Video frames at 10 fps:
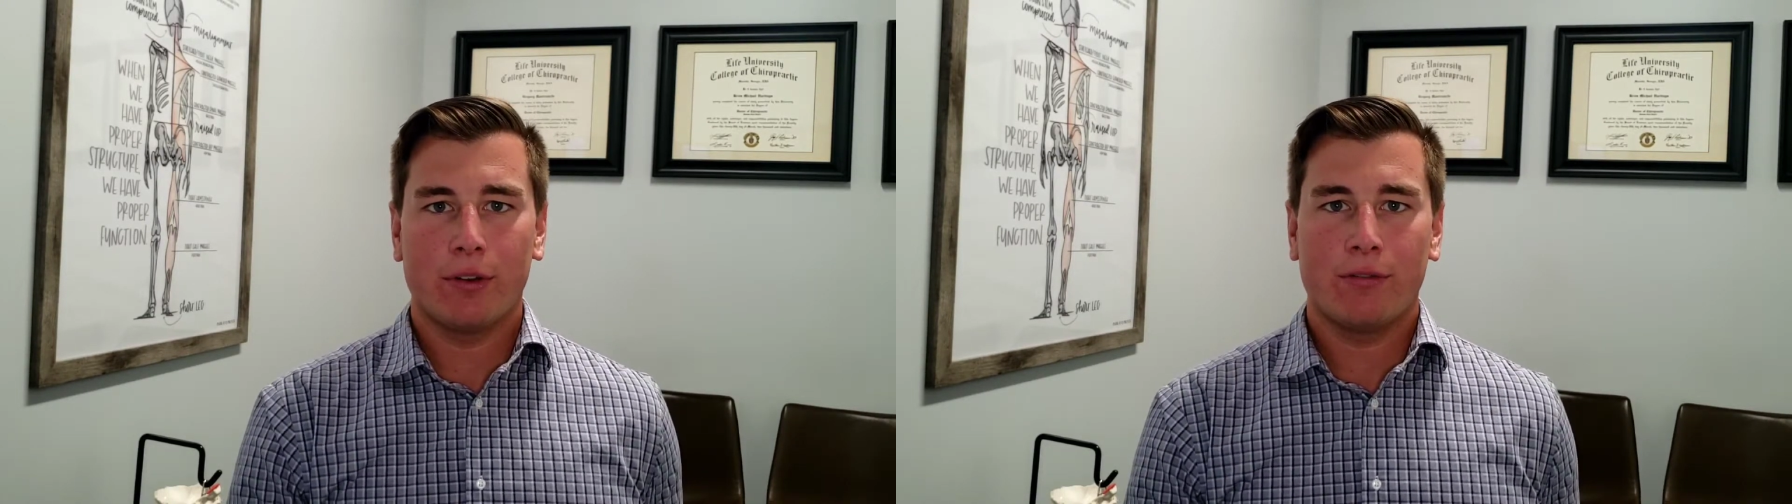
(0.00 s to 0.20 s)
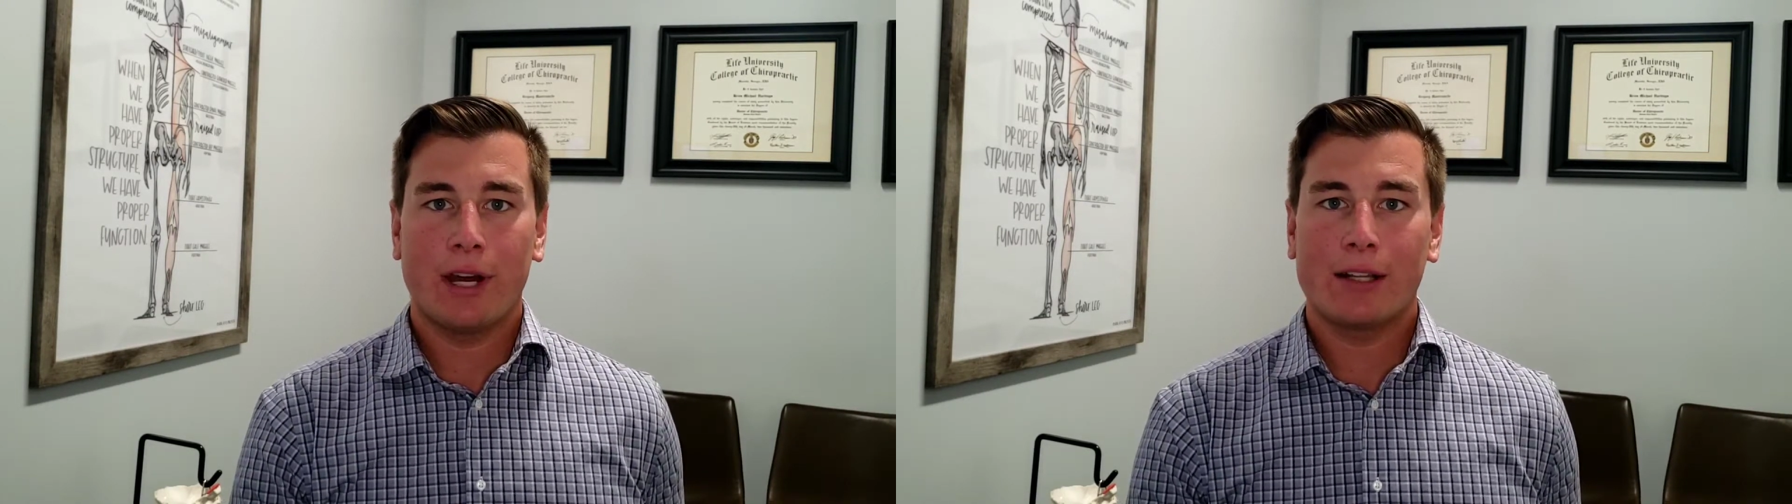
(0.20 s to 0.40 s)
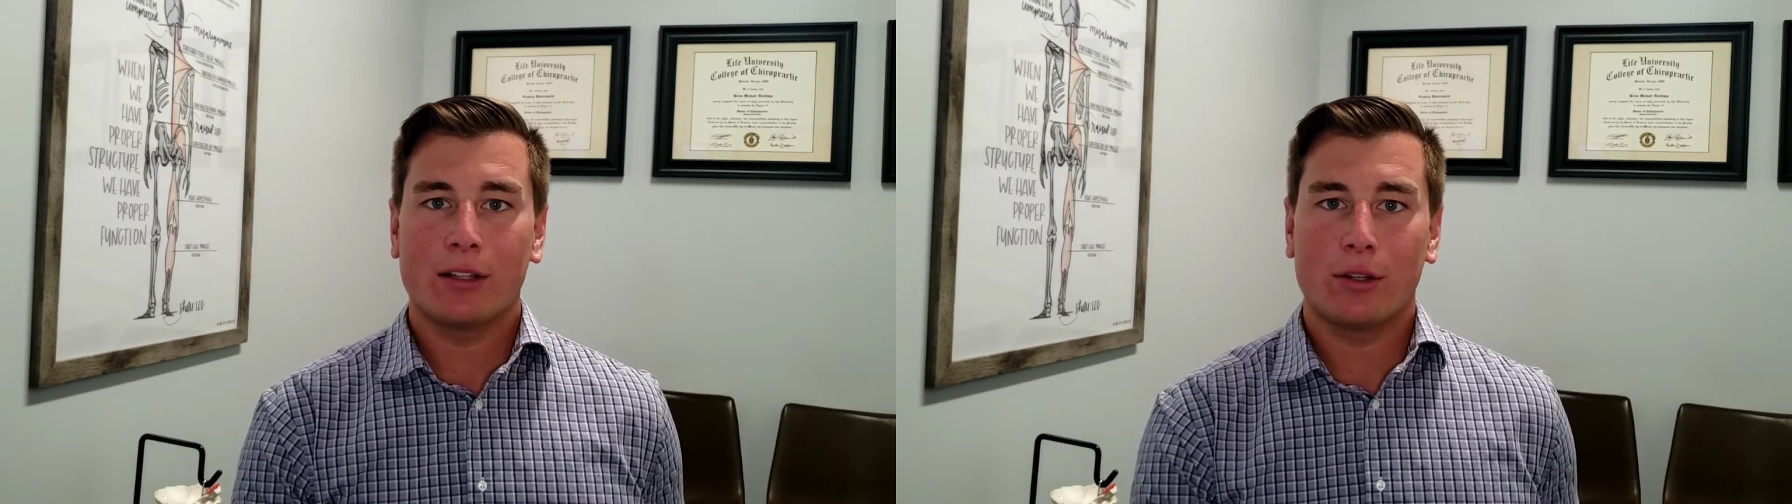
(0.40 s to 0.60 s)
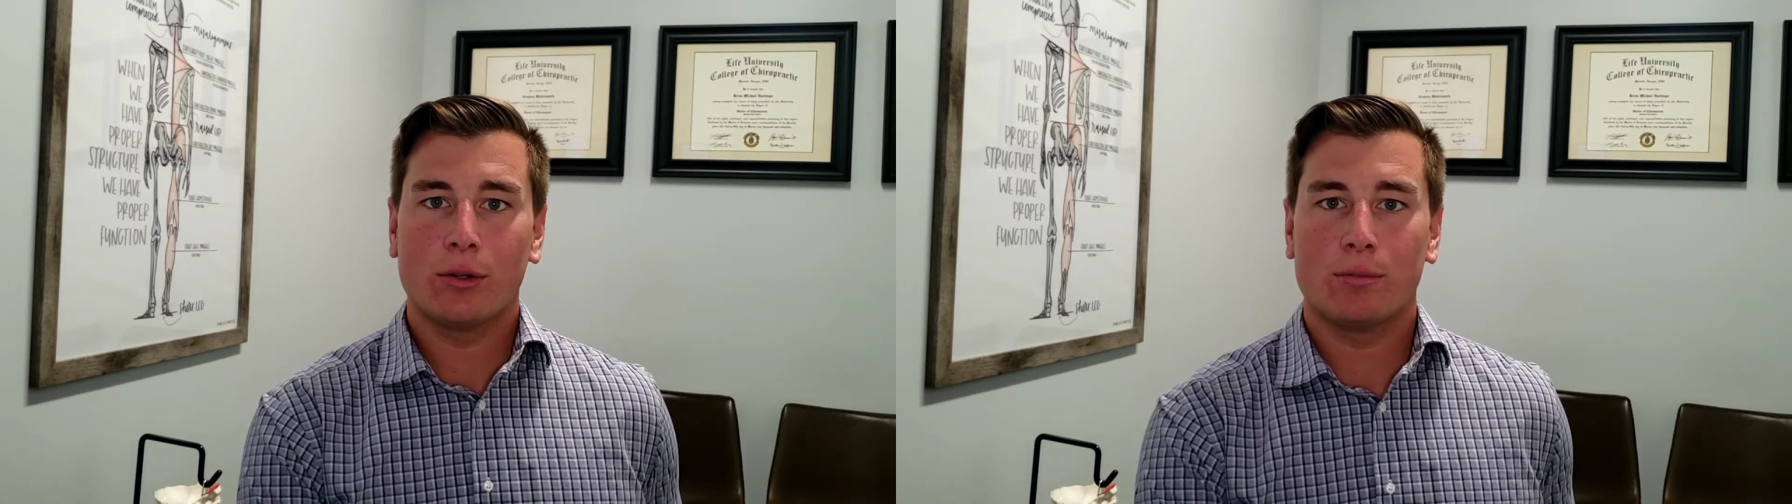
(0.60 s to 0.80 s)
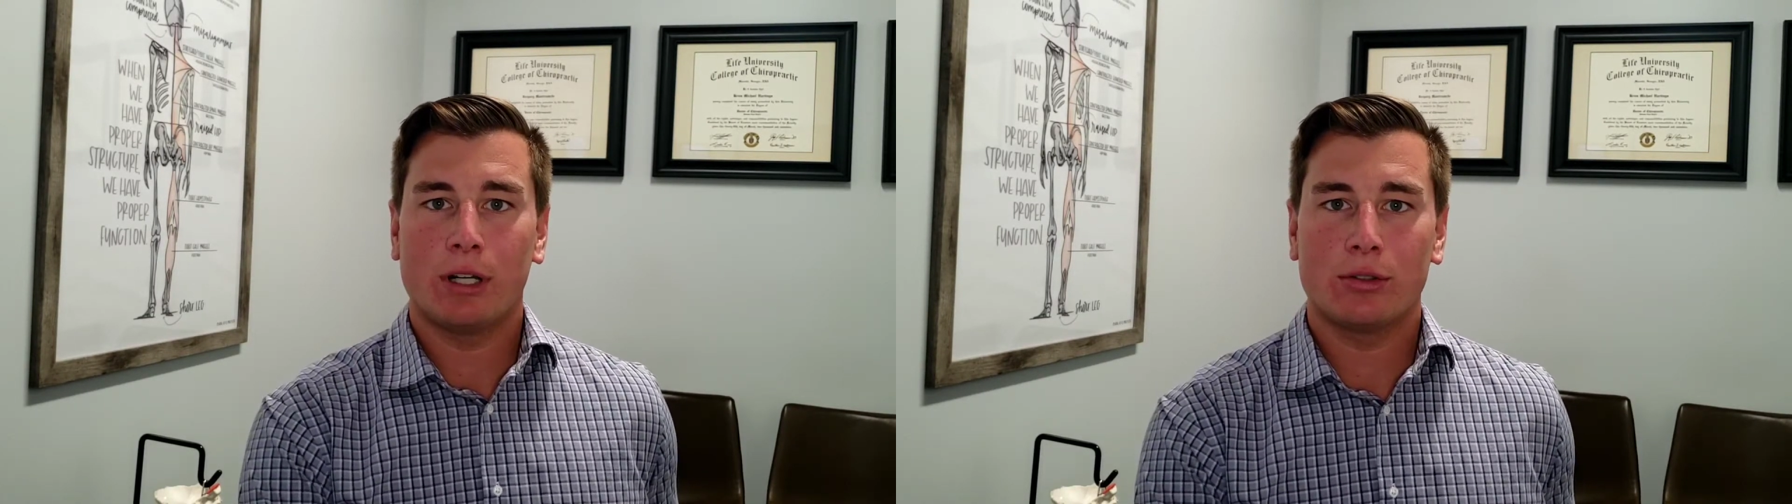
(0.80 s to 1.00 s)
the fact that
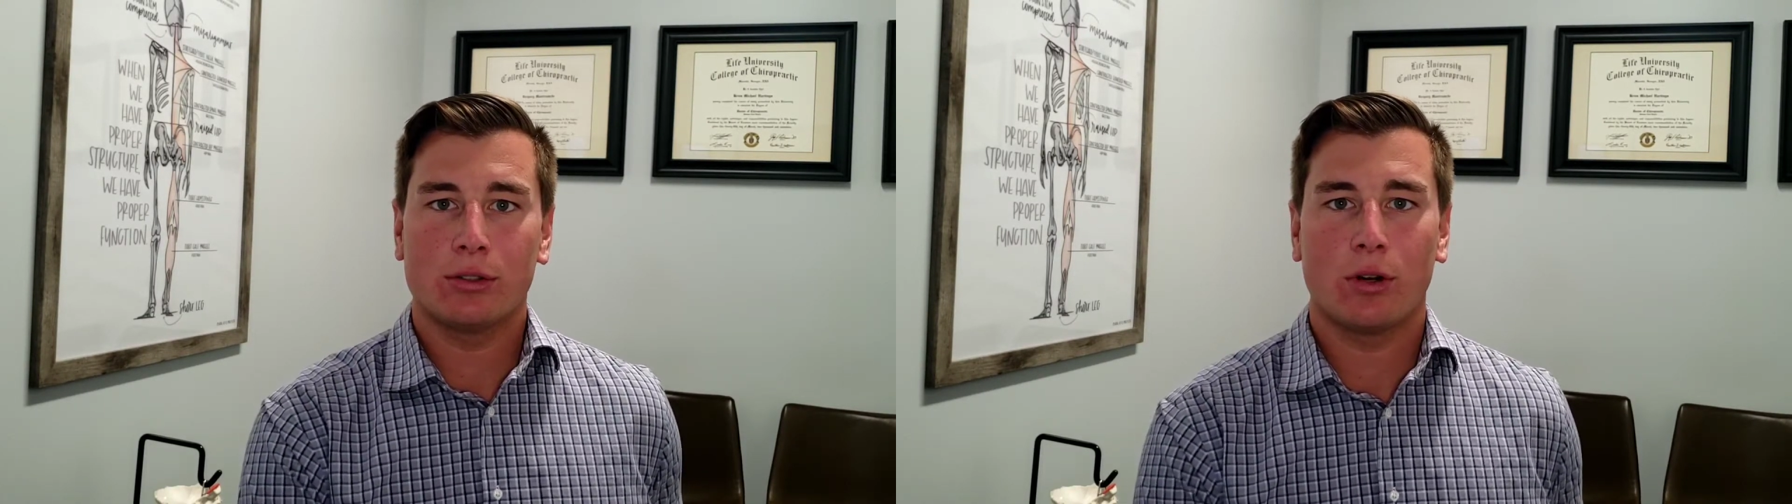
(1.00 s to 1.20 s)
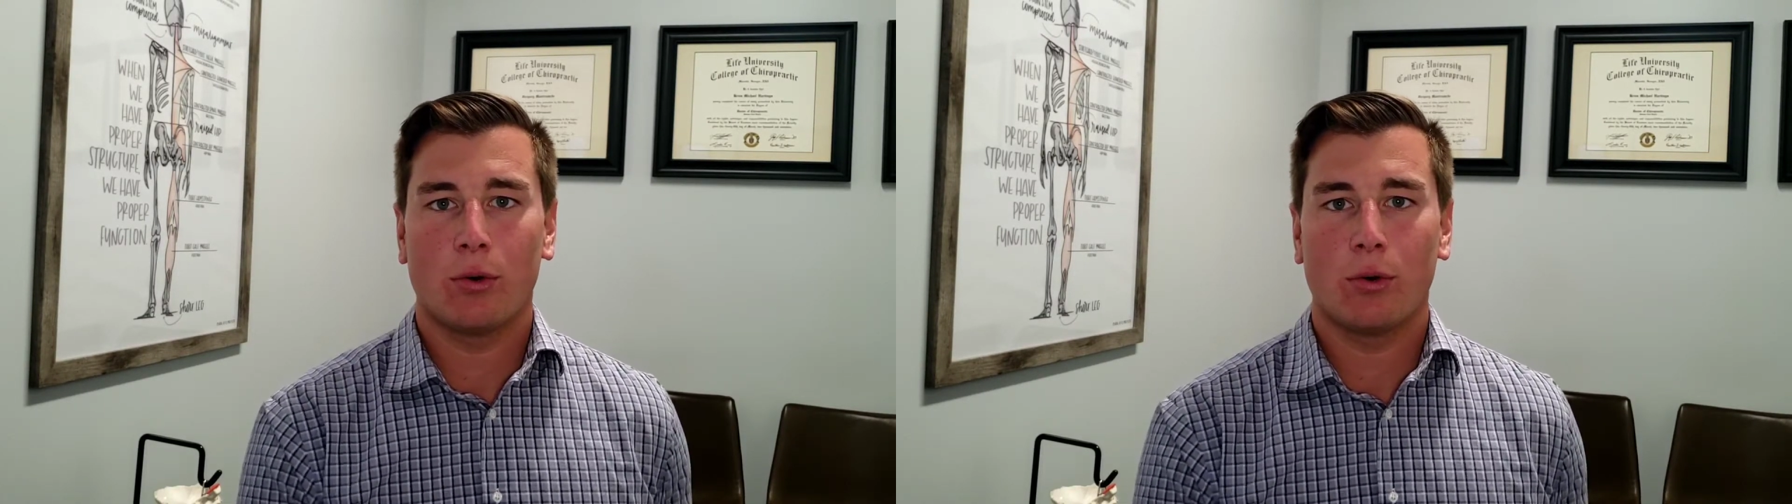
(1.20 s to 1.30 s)
those muscles aren't